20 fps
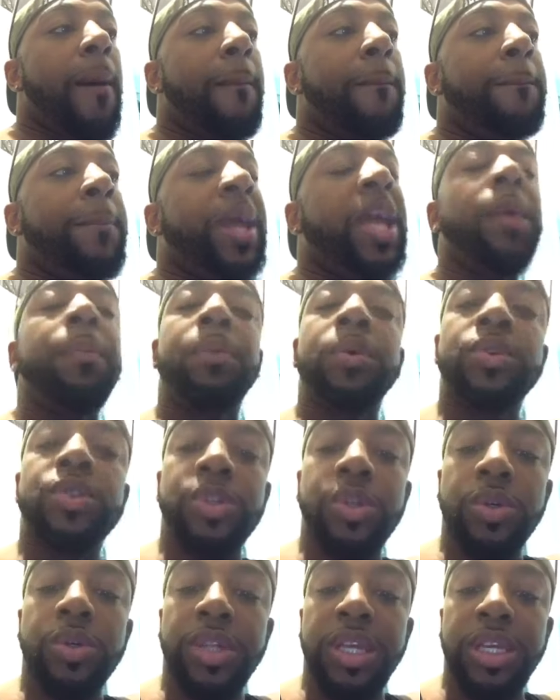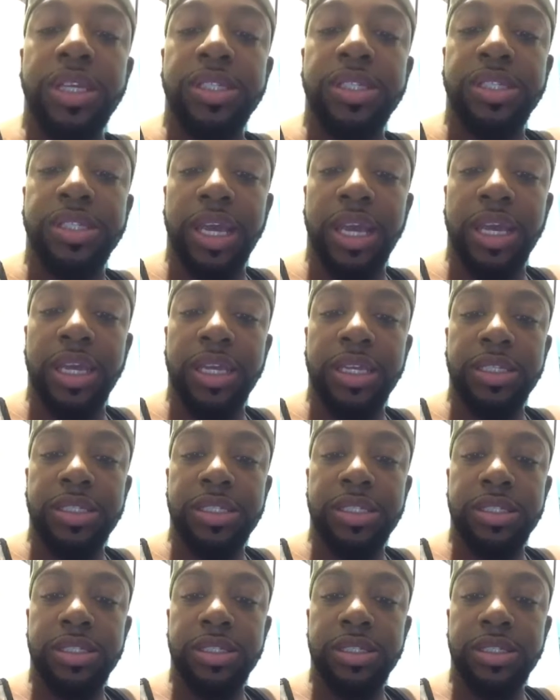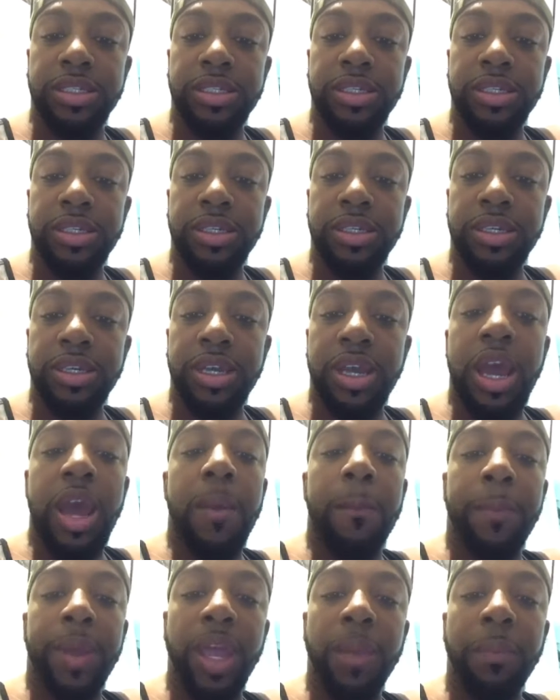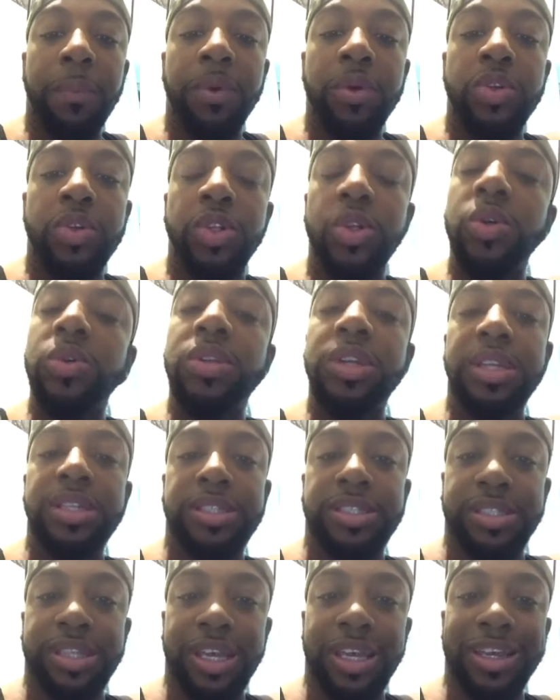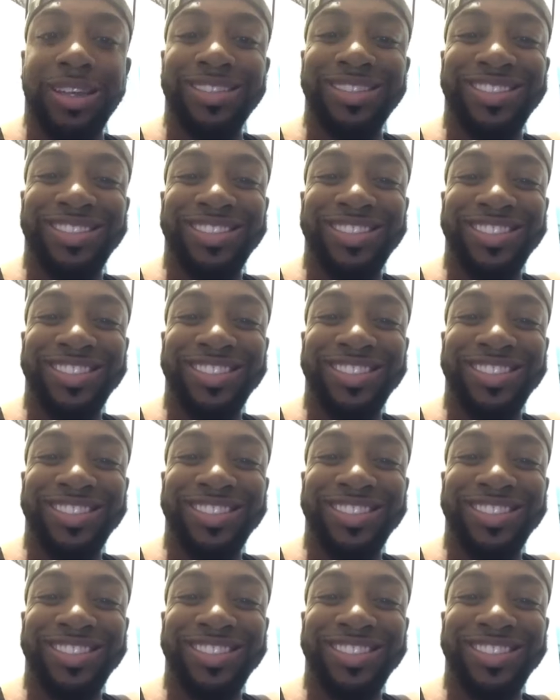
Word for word: People do these things. People do these things.